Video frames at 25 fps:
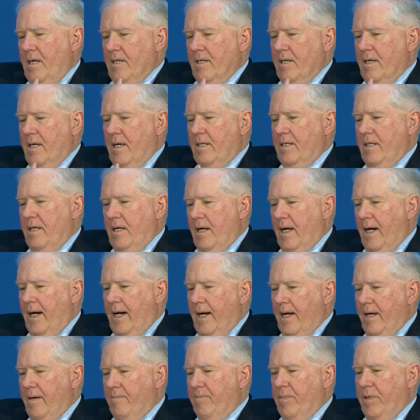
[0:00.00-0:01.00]
can
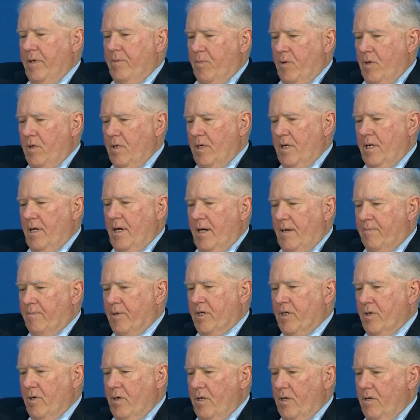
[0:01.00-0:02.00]
deny people the
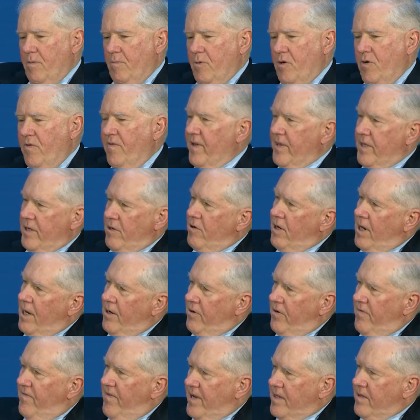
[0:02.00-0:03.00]
opportunity to move on the
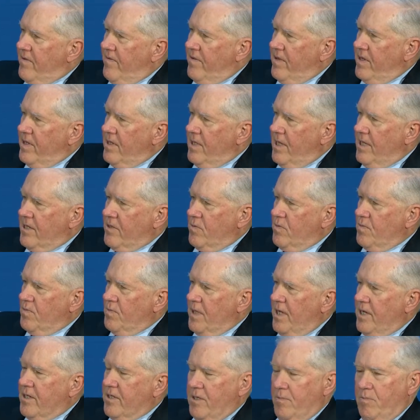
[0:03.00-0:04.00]
ground effectively.
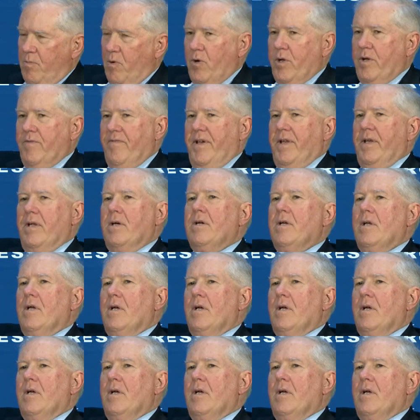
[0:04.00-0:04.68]
That's the point of it.